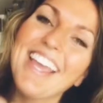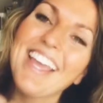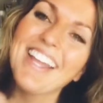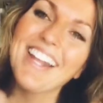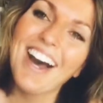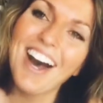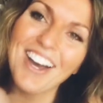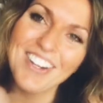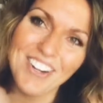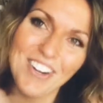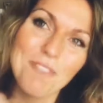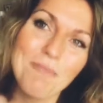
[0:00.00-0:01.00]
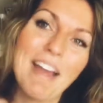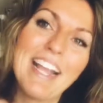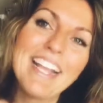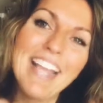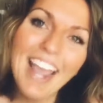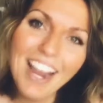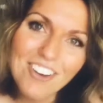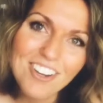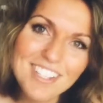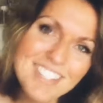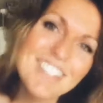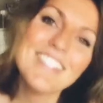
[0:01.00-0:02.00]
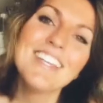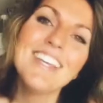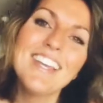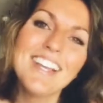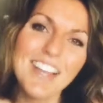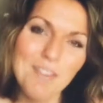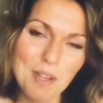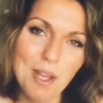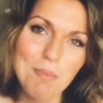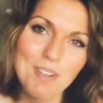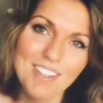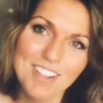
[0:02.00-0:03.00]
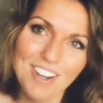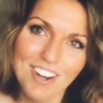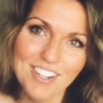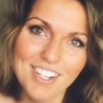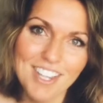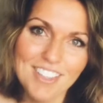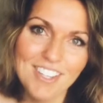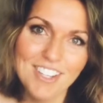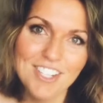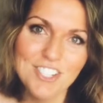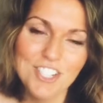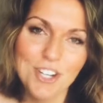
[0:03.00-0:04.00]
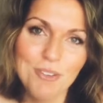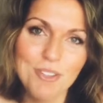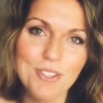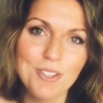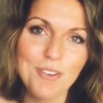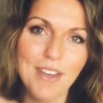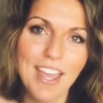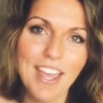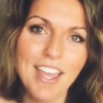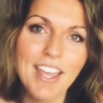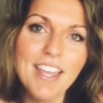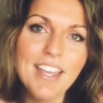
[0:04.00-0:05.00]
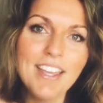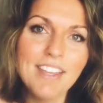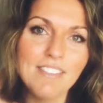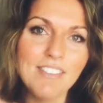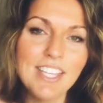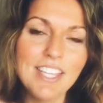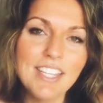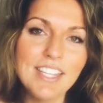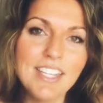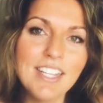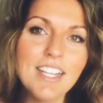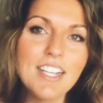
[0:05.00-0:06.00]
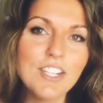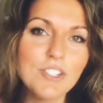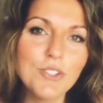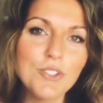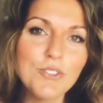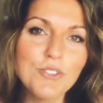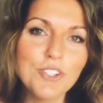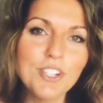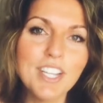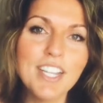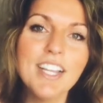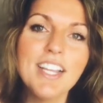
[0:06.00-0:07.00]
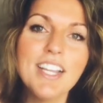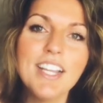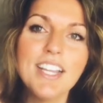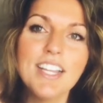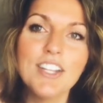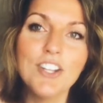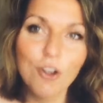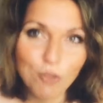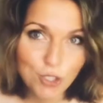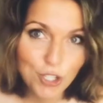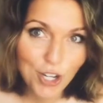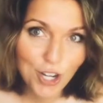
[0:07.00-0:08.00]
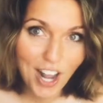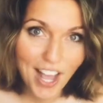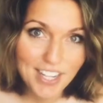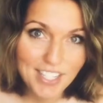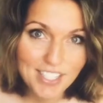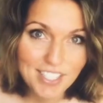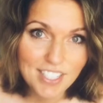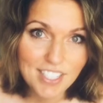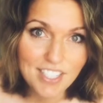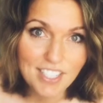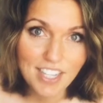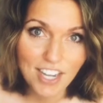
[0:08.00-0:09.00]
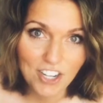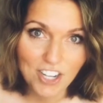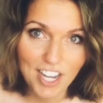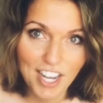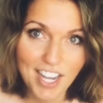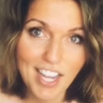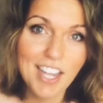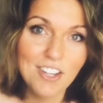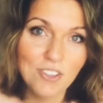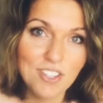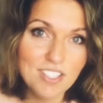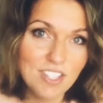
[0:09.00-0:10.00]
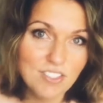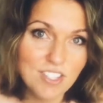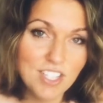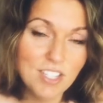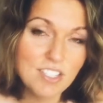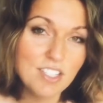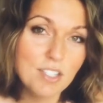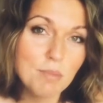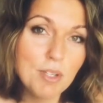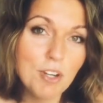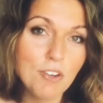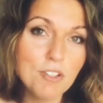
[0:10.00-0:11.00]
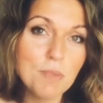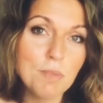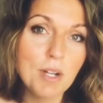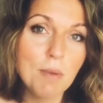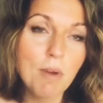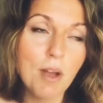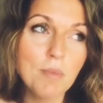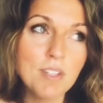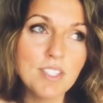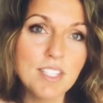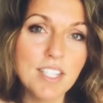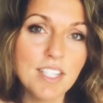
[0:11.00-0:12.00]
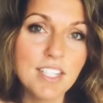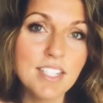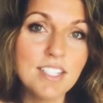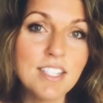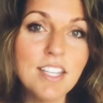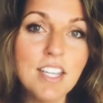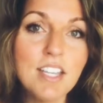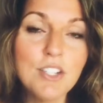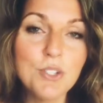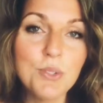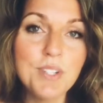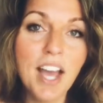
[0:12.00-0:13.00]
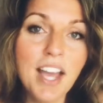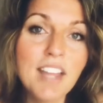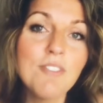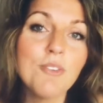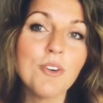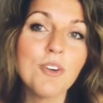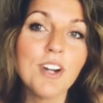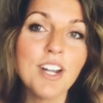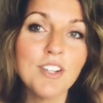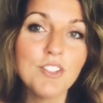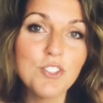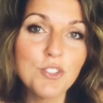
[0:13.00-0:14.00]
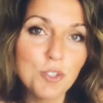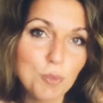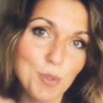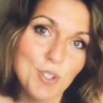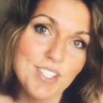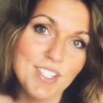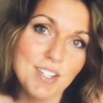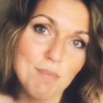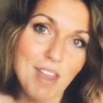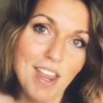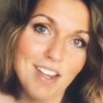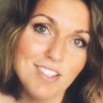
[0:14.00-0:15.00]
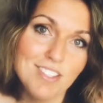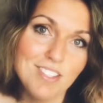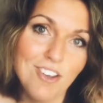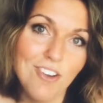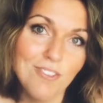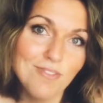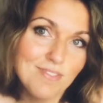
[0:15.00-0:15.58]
In honor of my carrots coming up in the garden, I thought I'd share with you a vegan, gluten-free, no sugar added carrot cake. I know that sounds like it's going to be gross, but I promise it is to die for and super easy to make. So